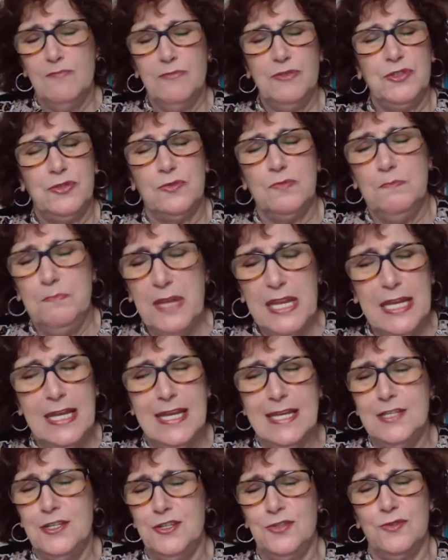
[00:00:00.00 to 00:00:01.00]
to
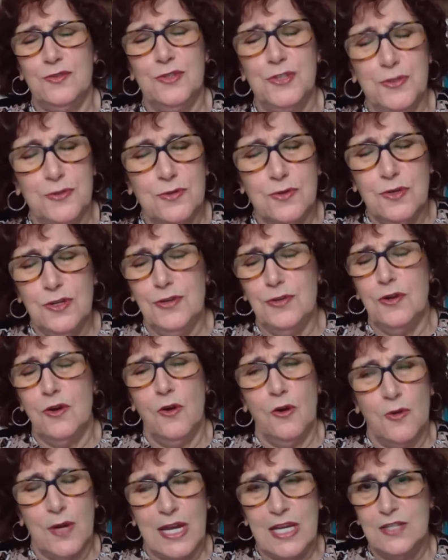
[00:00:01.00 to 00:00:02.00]
be, to do, you're
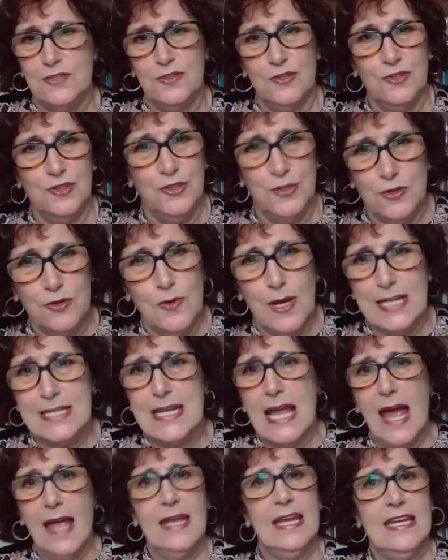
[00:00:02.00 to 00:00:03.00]
going to do it
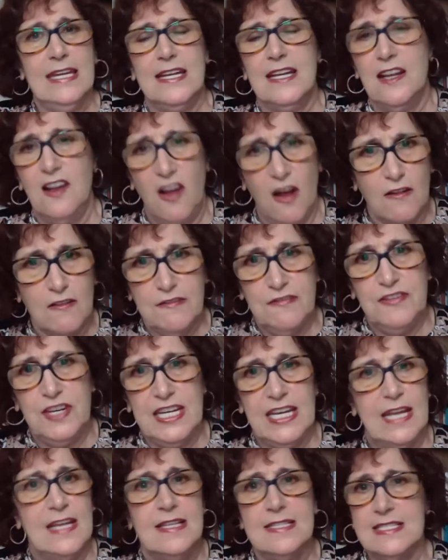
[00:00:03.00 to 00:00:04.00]
in
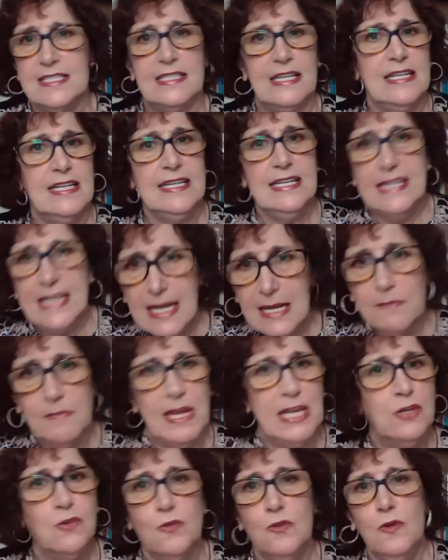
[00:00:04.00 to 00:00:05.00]
confidence in him,
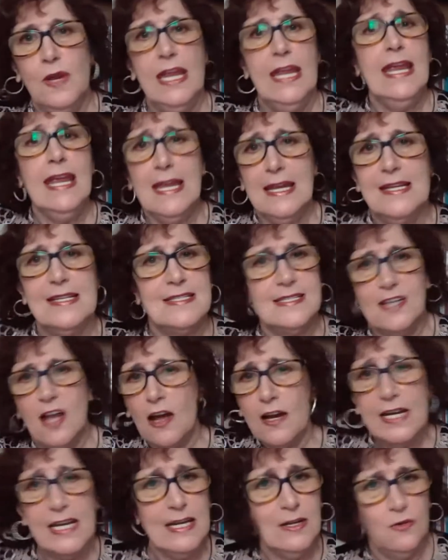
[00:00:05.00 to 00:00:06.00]
in who he is,
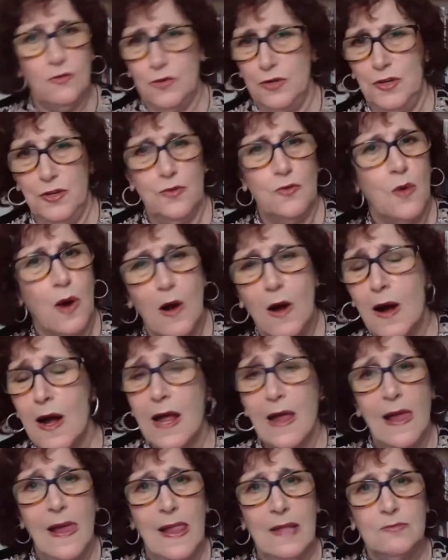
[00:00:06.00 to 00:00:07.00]
not in who you are.
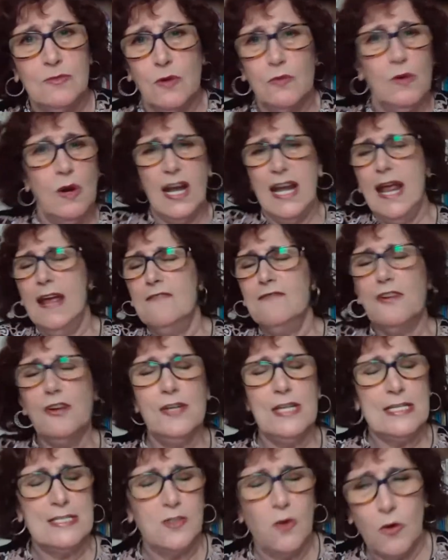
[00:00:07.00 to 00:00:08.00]
Whatever
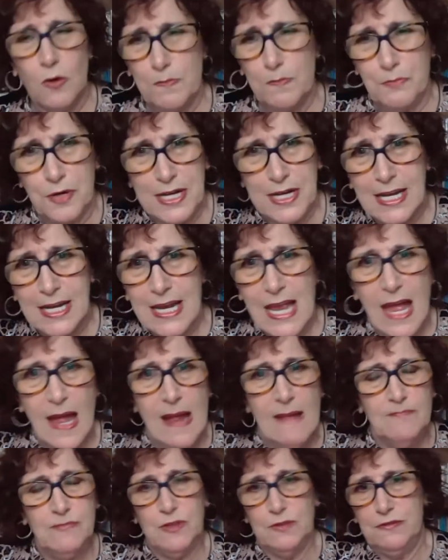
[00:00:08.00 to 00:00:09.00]
is opening
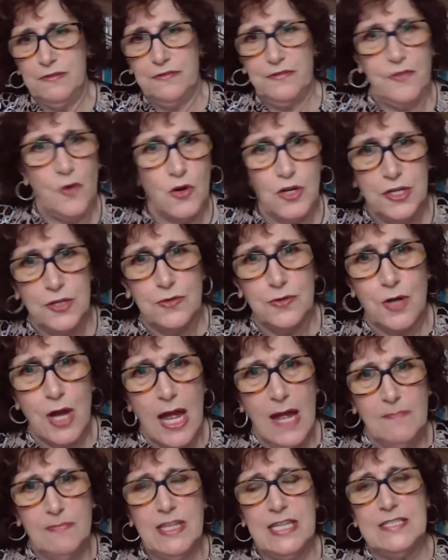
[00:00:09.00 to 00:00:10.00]
for you,
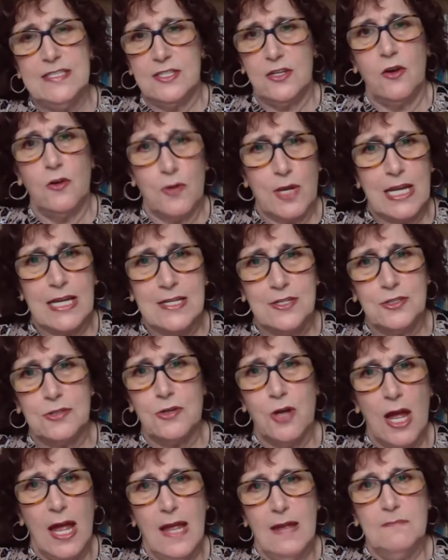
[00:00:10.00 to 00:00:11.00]
it's going
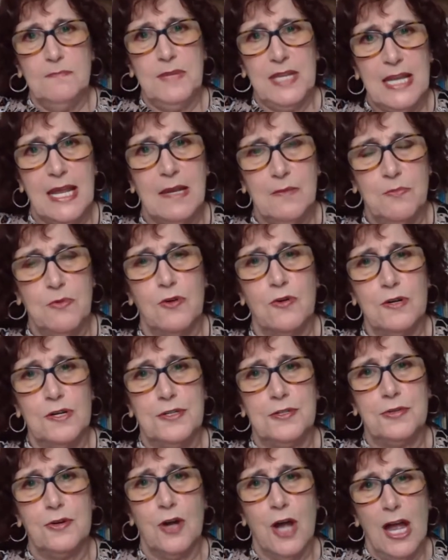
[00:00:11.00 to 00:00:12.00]
to be able
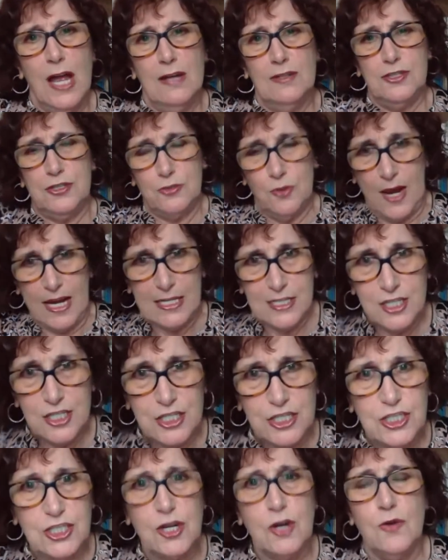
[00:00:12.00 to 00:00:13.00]
to, to
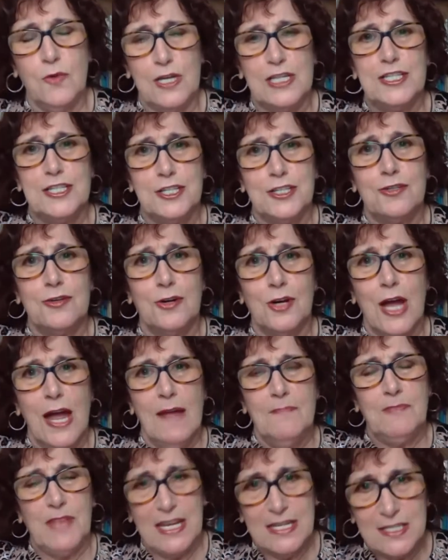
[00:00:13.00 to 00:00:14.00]
encourage
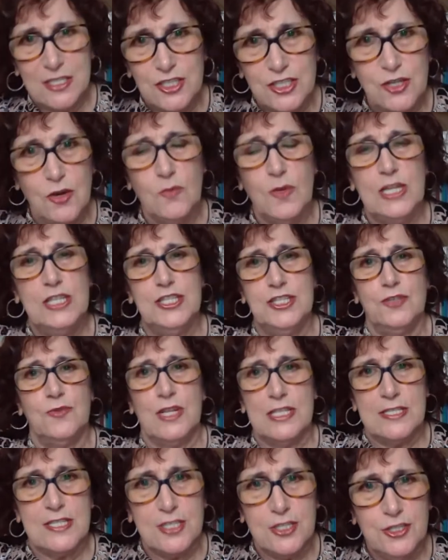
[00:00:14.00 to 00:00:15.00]
you, encourage you
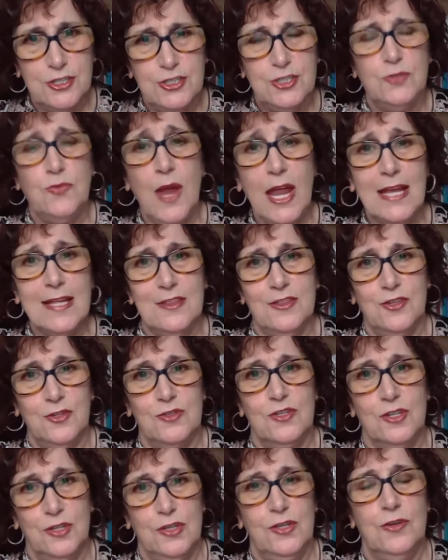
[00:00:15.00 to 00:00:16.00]
and
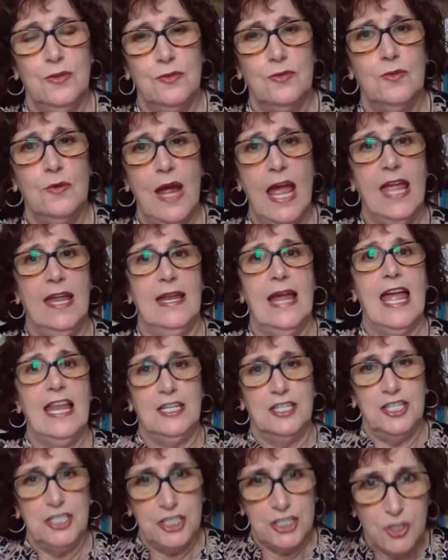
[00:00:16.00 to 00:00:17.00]
strengthen you
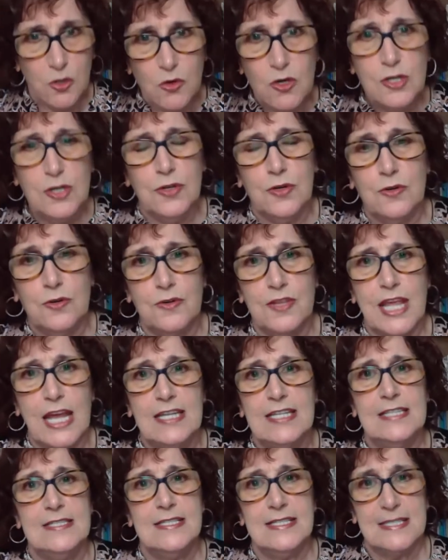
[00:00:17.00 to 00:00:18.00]
and show you
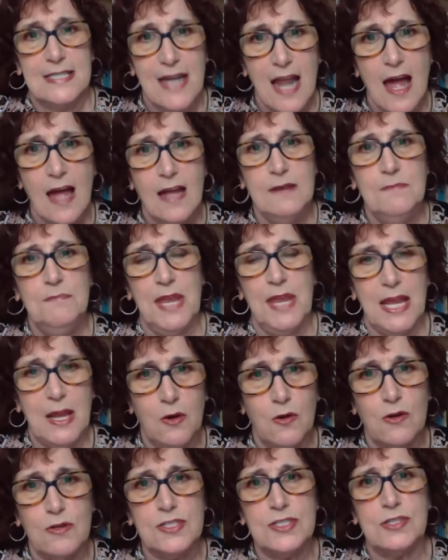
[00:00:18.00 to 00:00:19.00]
that it's not
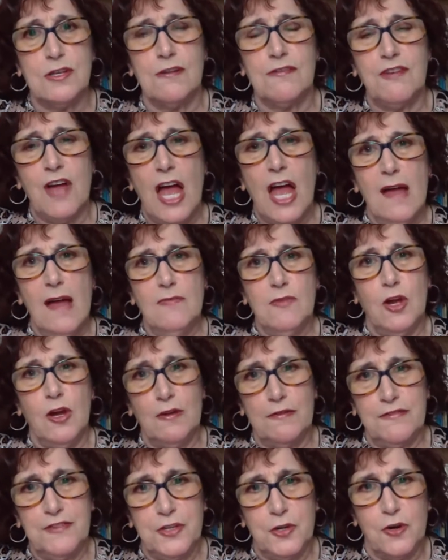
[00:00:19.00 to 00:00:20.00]
because of,
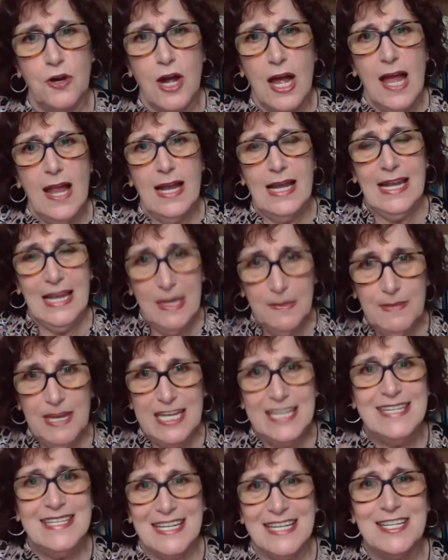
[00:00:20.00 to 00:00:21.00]
of your
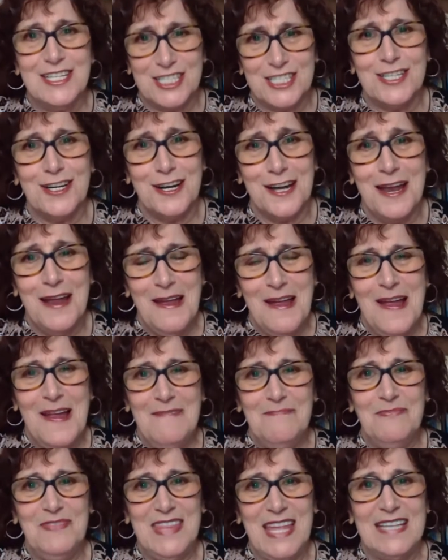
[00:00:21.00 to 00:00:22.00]
limitation
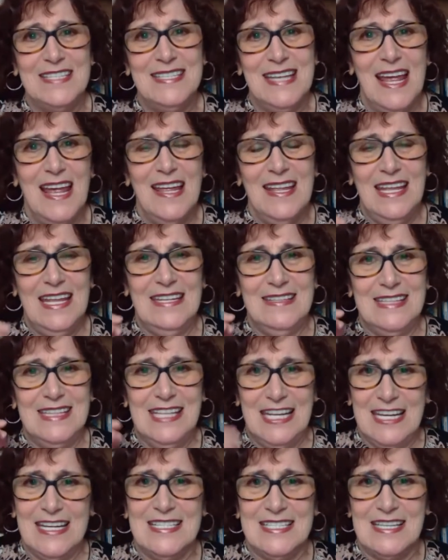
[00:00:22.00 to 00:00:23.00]
that it,
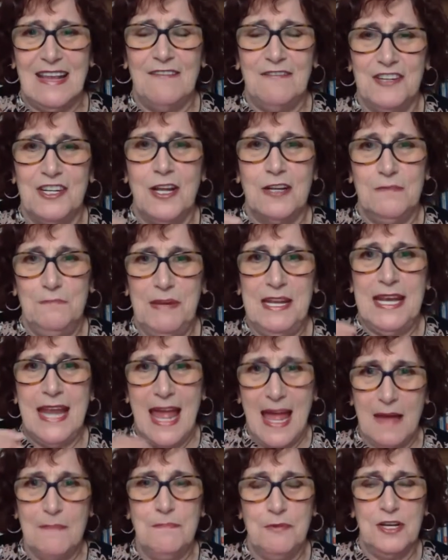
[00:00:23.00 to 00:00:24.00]
things have not been
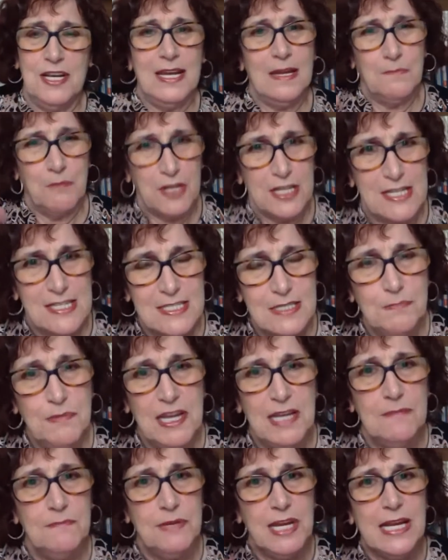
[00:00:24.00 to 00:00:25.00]
happening, but it's
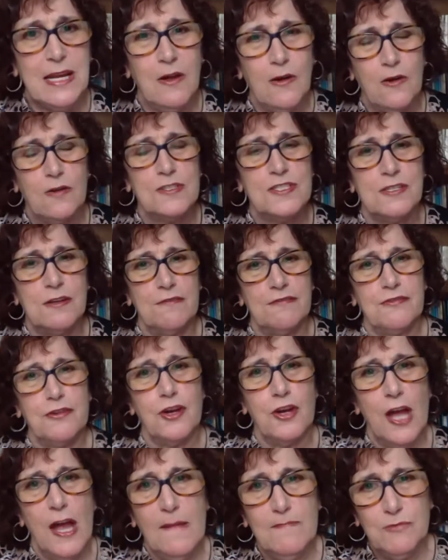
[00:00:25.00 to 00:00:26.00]
been because of
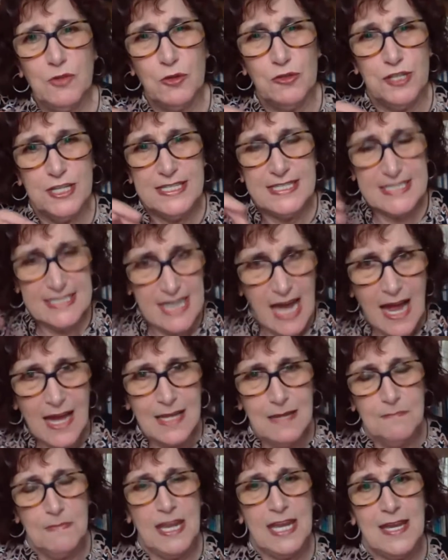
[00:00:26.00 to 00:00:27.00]
a, a
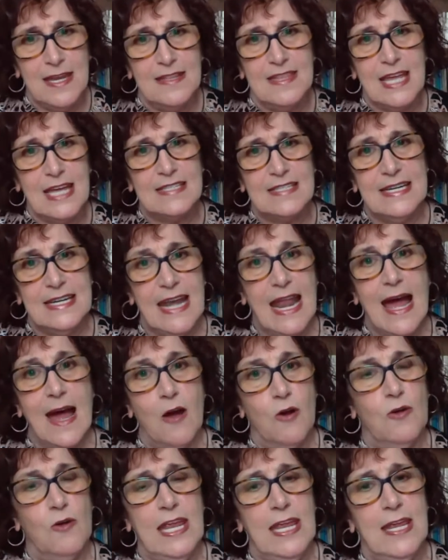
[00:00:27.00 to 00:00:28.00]
timing that
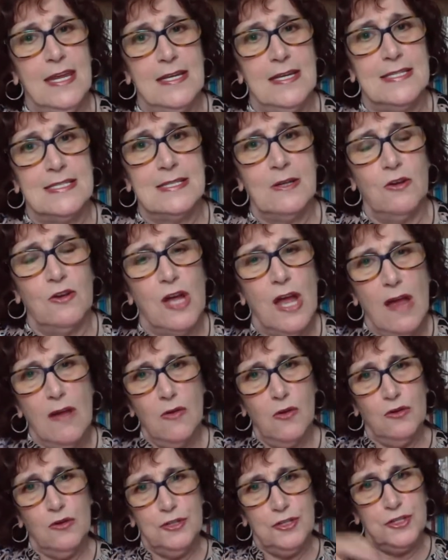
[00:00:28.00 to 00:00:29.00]
now is a,
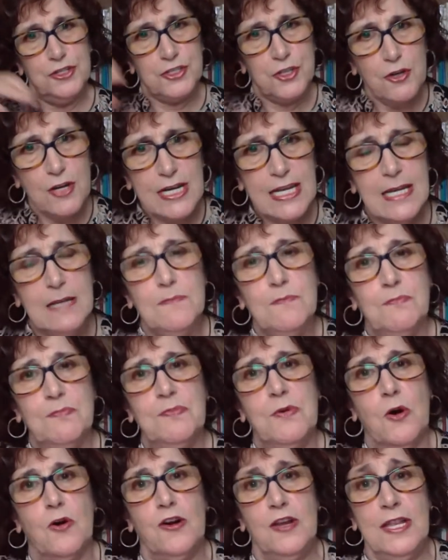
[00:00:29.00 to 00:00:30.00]
a turning
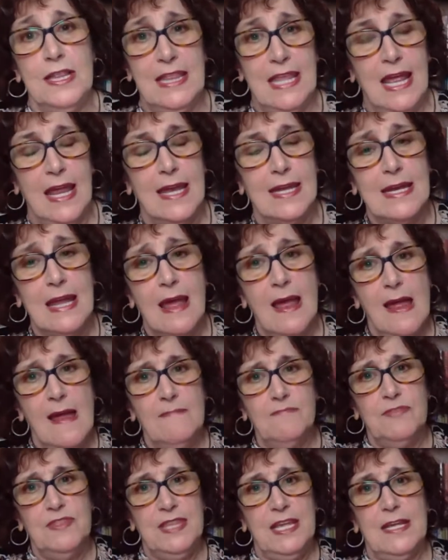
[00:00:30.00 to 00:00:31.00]
point. Then
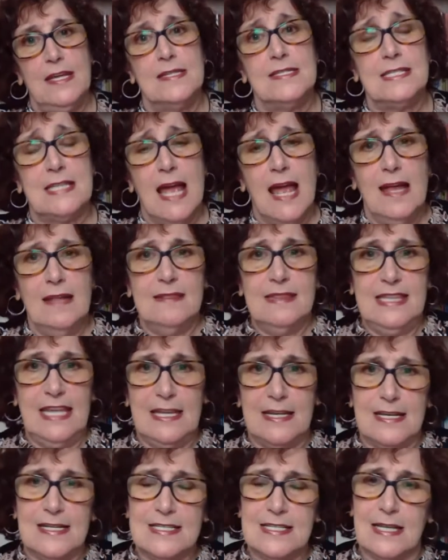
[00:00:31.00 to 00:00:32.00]
there's
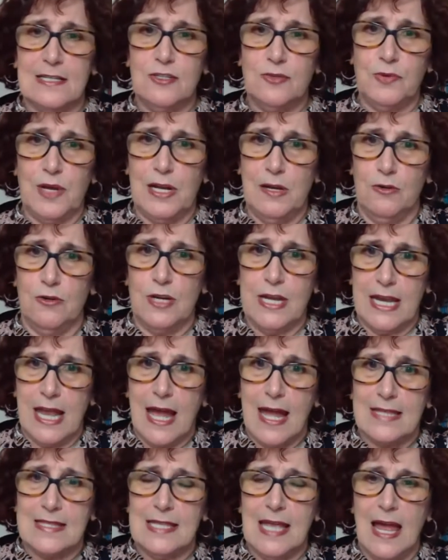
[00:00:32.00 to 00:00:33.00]
things that we look at